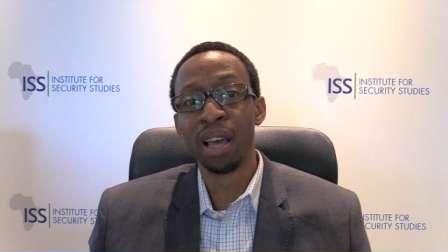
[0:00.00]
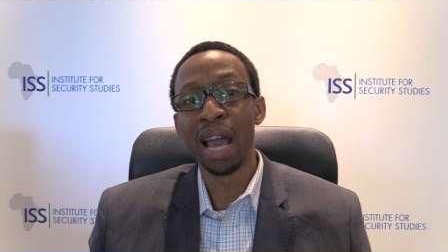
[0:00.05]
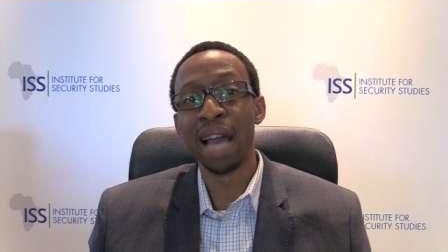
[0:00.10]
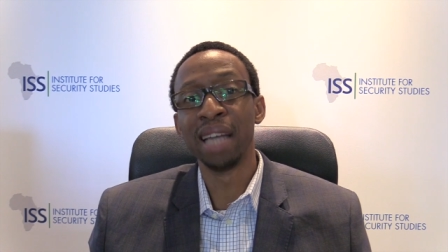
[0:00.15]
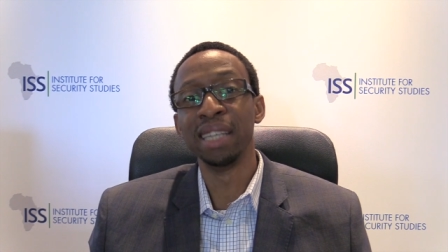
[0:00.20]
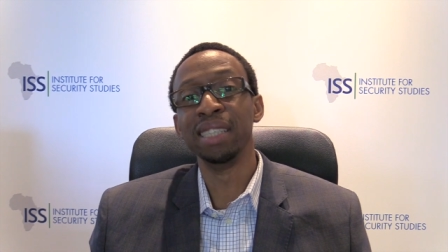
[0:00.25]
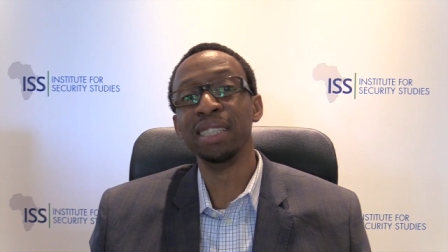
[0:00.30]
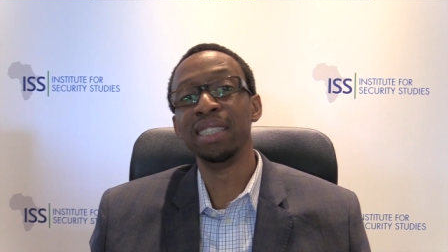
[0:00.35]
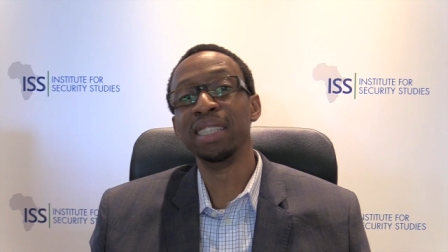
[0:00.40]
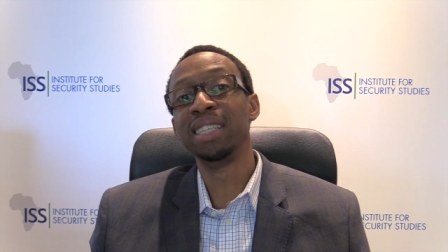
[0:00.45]

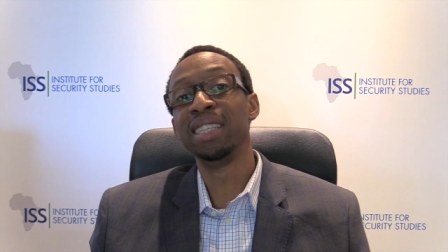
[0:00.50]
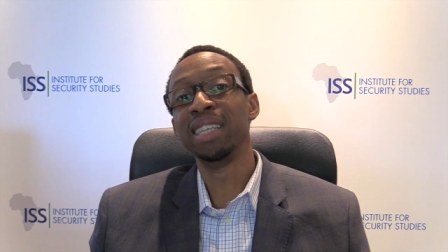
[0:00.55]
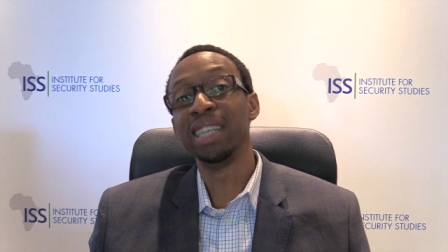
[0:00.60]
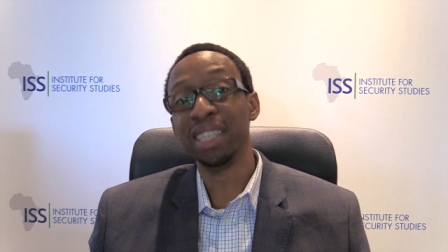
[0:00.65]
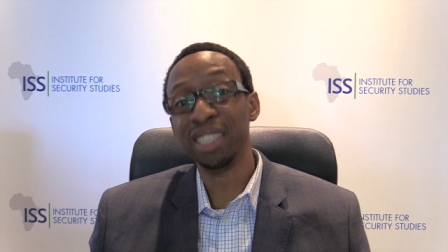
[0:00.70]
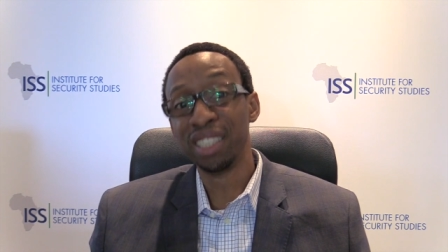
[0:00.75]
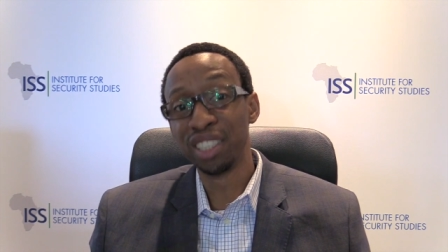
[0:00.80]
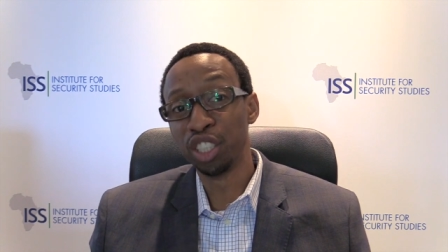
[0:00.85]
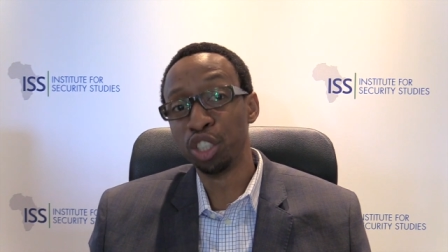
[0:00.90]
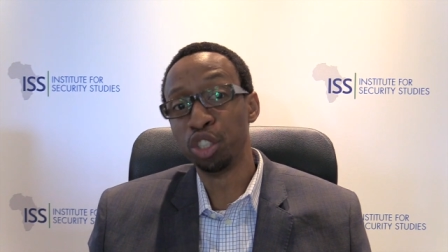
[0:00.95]
and indeed
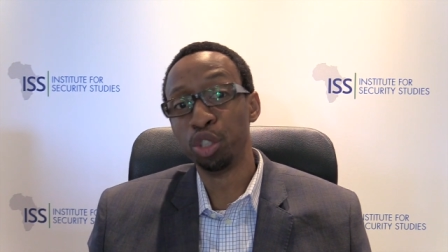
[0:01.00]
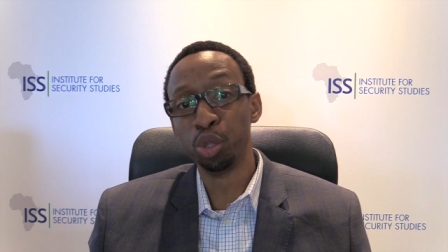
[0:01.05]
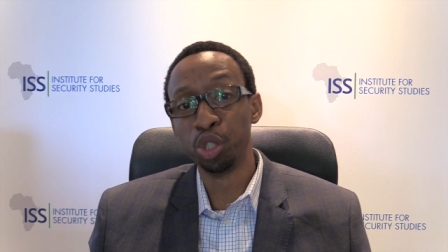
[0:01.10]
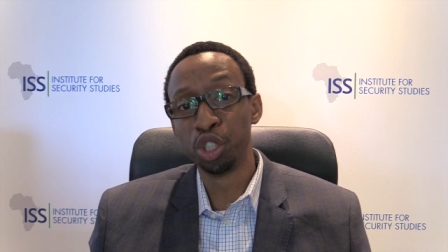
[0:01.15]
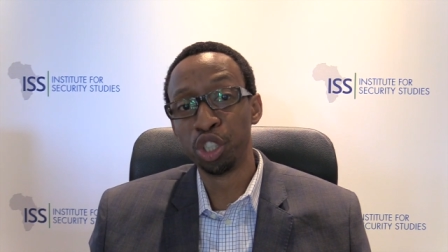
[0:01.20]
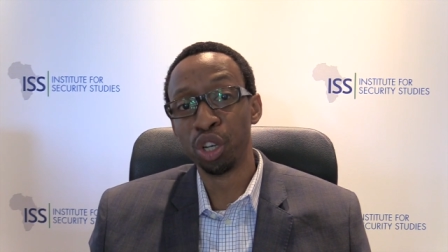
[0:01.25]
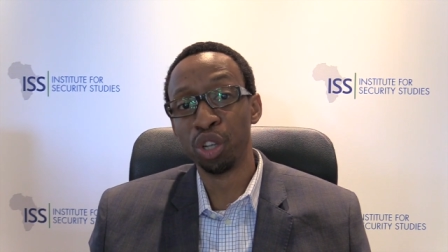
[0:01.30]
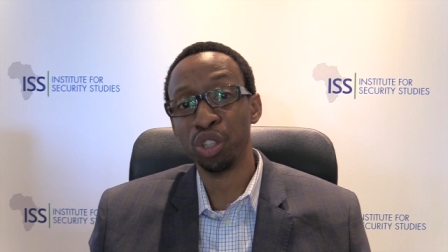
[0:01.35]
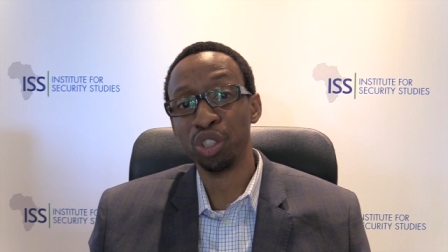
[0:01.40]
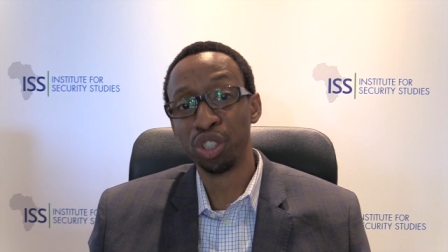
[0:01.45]

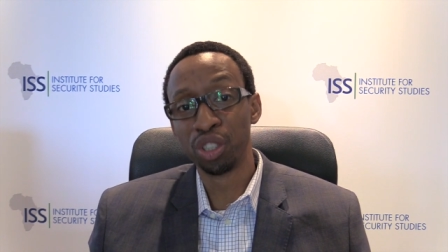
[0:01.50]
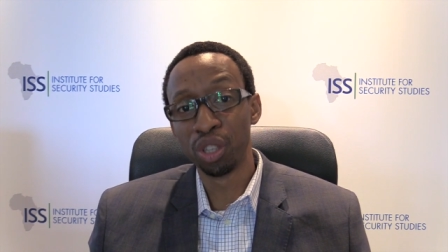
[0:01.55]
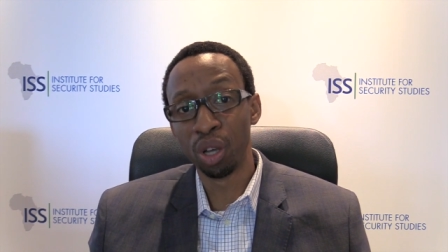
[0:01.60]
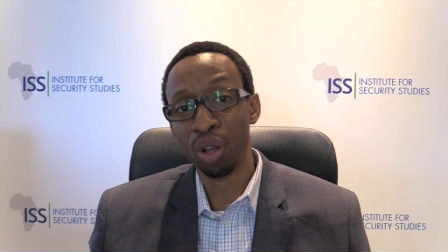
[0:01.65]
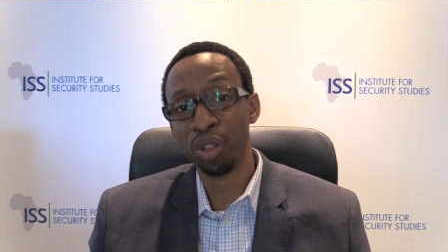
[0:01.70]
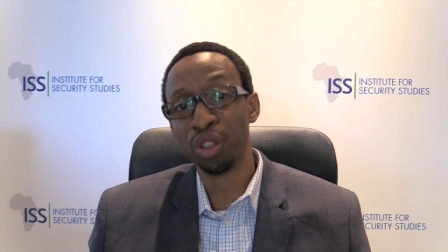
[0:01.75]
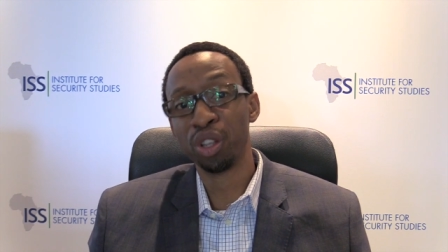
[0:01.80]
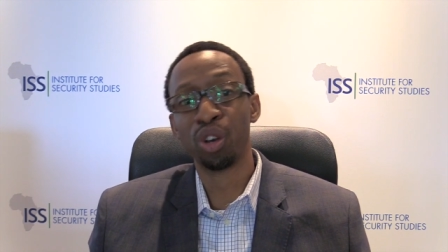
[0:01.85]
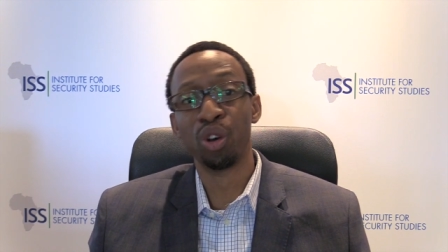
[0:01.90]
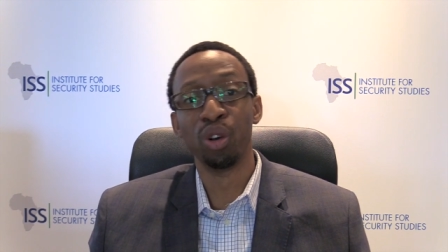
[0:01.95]
institutions
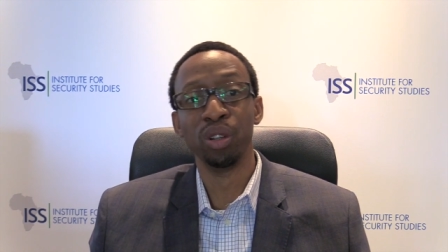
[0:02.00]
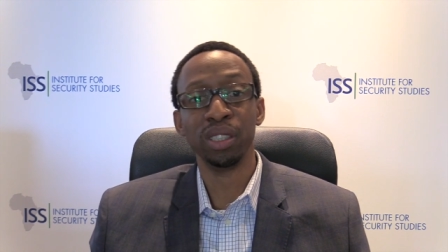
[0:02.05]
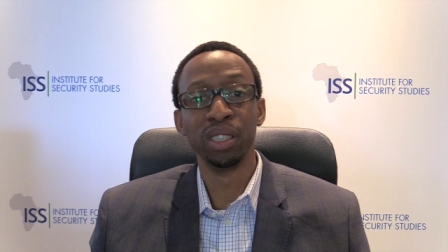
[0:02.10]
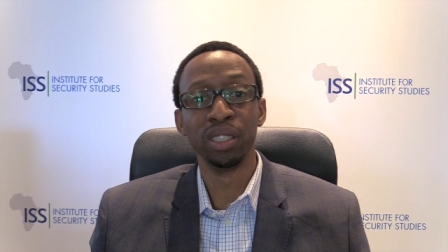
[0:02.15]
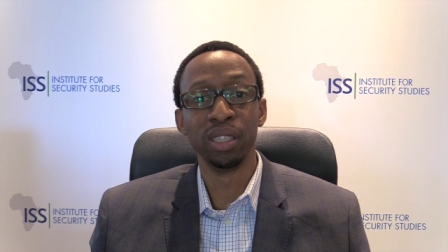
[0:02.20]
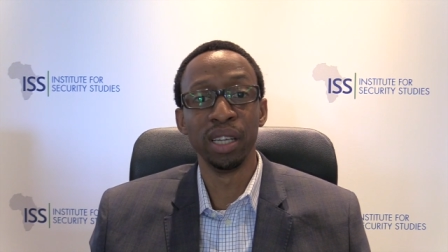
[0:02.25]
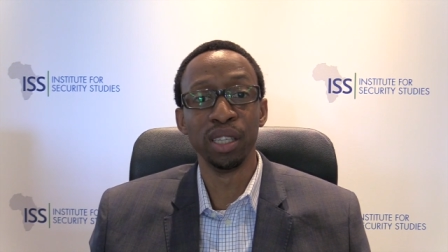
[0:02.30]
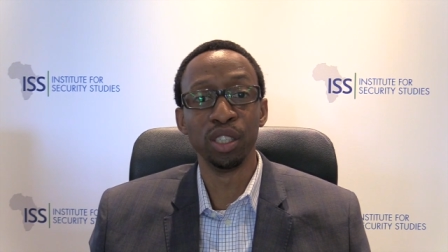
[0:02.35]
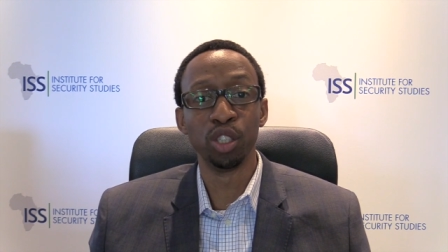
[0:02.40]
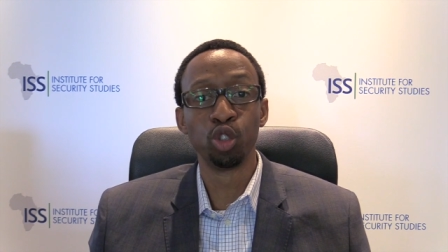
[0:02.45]
on the
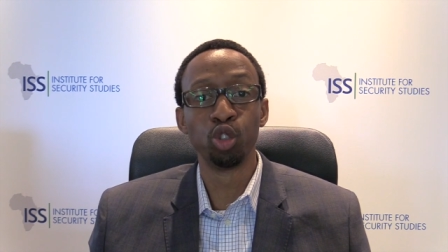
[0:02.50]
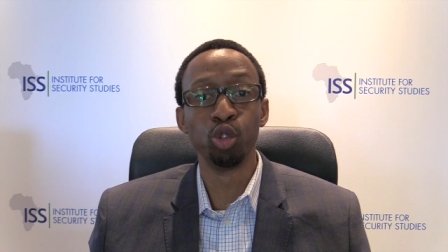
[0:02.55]
continent